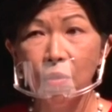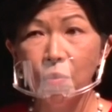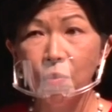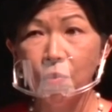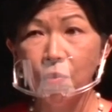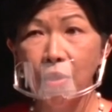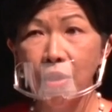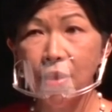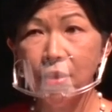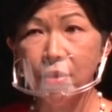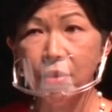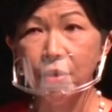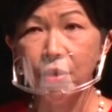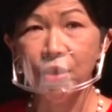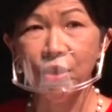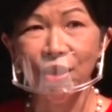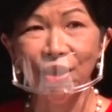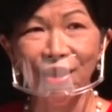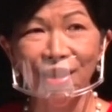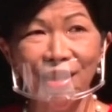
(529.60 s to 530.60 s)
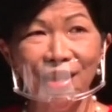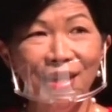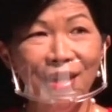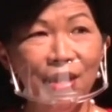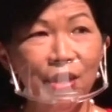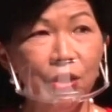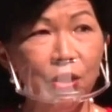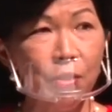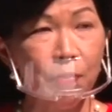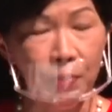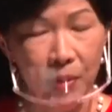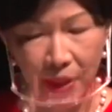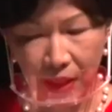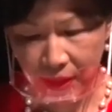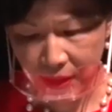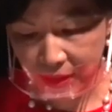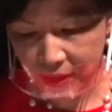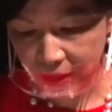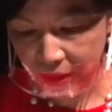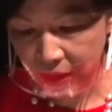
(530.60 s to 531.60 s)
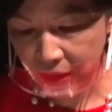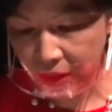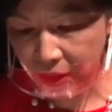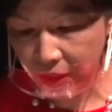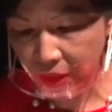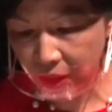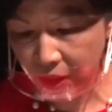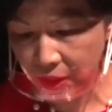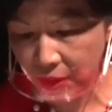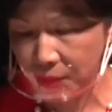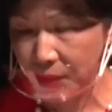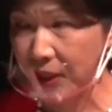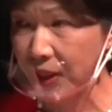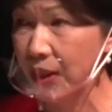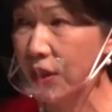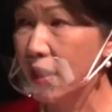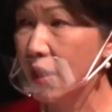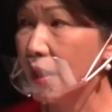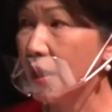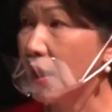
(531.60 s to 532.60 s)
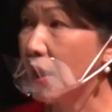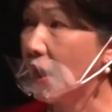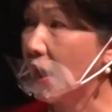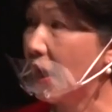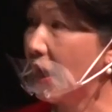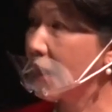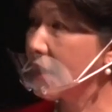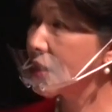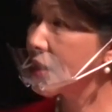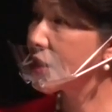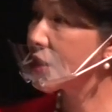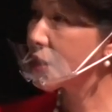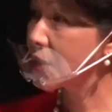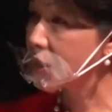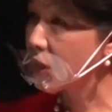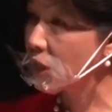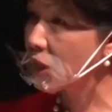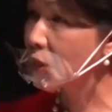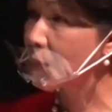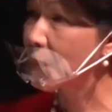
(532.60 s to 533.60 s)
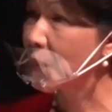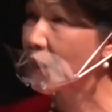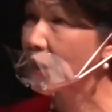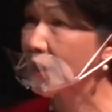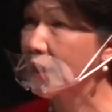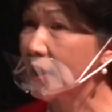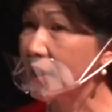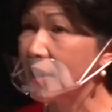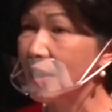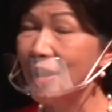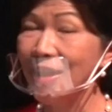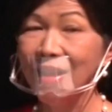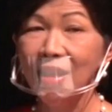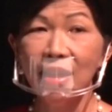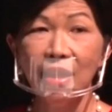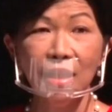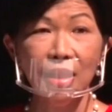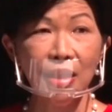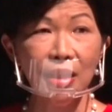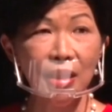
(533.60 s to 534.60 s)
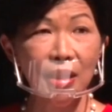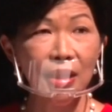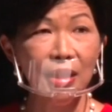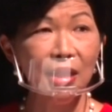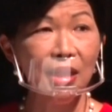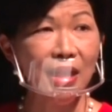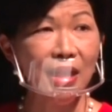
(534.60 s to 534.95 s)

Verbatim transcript: researching Japan's economy and stock market in